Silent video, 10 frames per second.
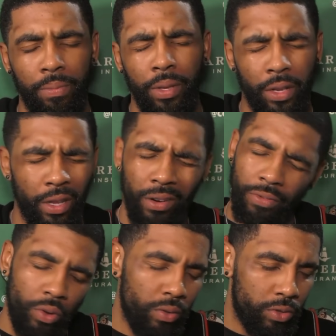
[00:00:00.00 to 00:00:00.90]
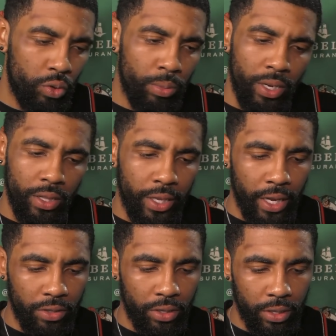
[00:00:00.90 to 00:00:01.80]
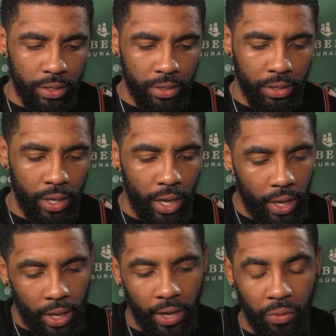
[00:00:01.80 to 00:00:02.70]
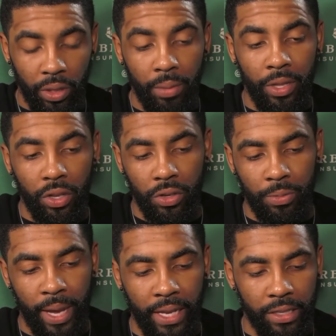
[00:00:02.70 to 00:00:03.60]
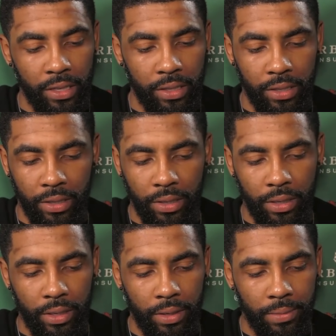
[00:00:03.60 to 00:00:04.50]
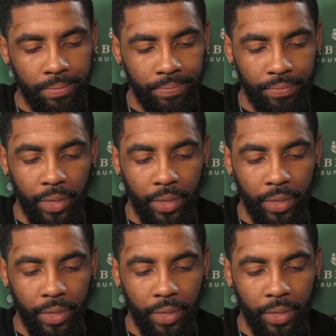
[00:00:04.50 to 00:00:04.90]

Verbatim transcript: been getting a few too many leak outs on us, and if we limit those baskets and um,